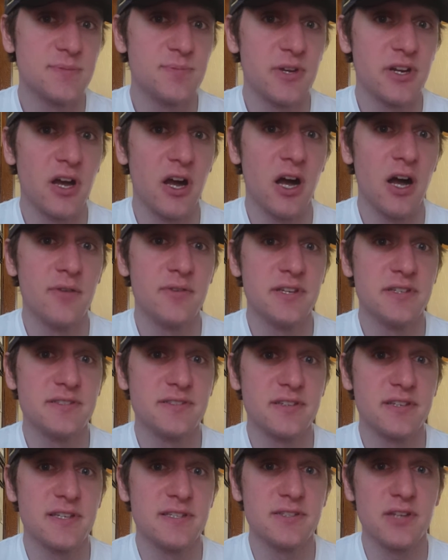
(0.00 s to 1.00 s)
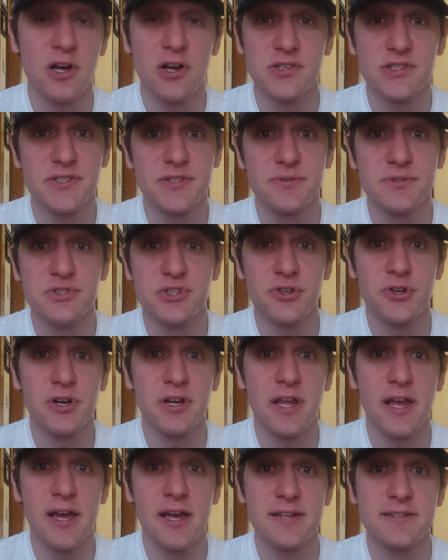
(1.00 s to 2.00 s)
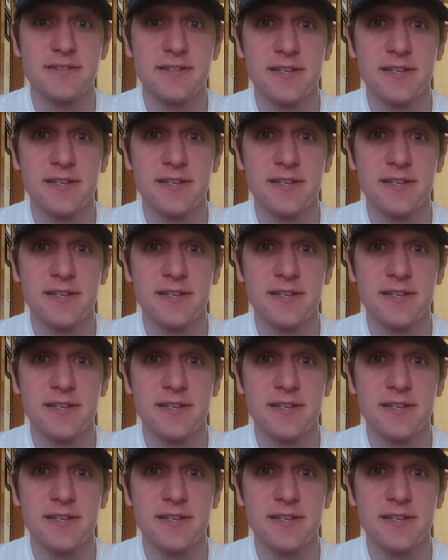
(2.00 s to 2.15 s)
but obviously he's also a jerk-ass.